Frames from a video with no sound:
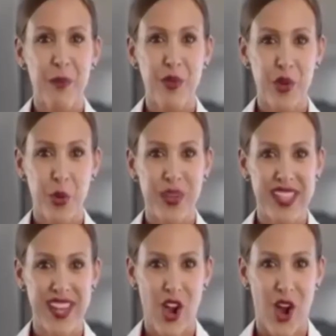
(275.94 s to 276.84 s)
before we
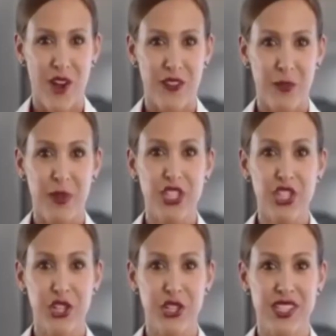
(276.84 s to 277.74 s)
take off, be
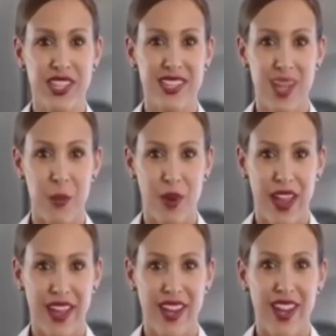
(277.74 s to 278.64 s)
sure your seat is
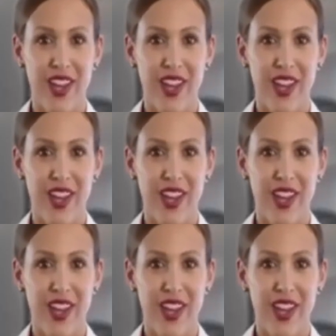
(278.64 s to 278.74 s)
upright,